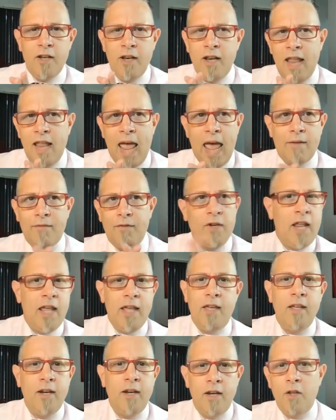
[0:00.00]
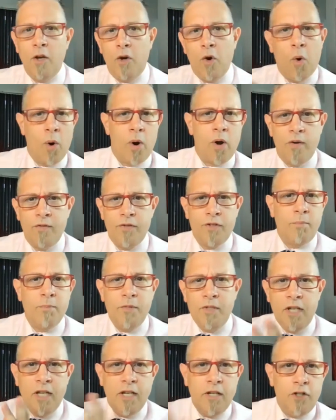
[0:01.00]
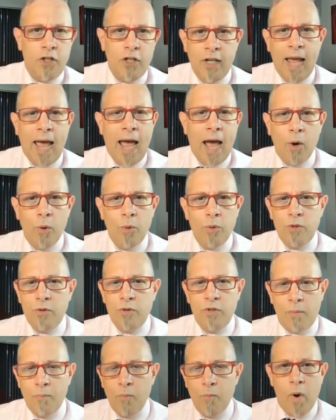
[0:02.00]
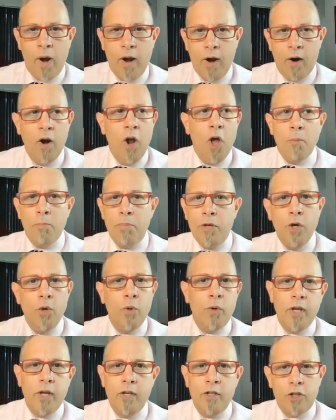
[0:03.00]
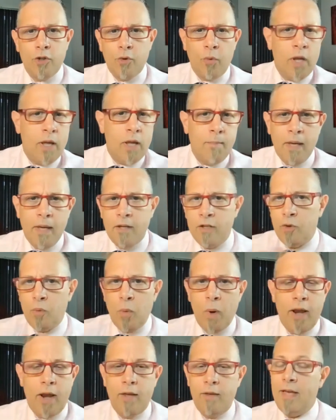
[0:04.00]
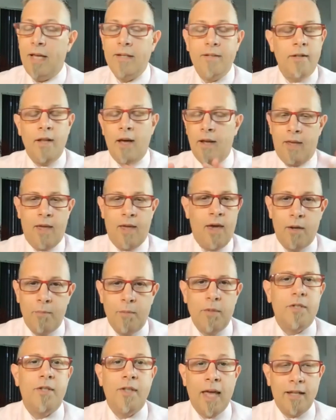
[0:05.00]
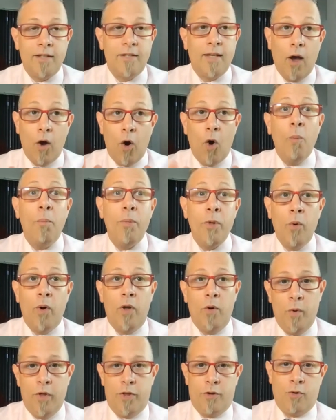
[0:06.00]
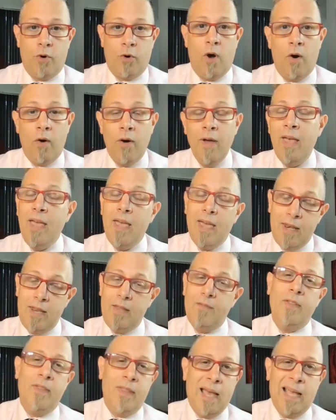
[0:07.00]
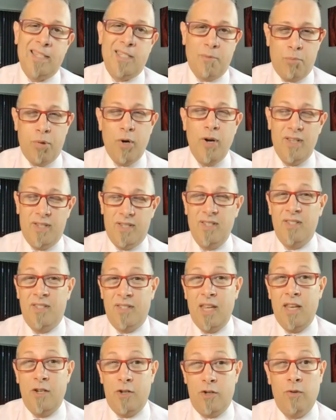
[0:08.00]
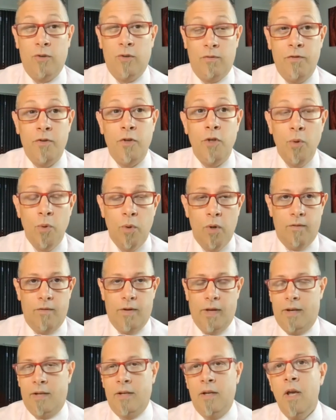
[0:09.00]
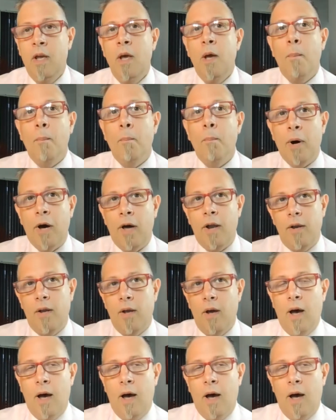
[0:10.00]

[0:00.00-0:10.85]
half naked in the corner of some dingy house somewhere, puking, screaming, sweating. That's not cannabis. That's opioid withdrawal. And even that's a pretty sensational view of it. But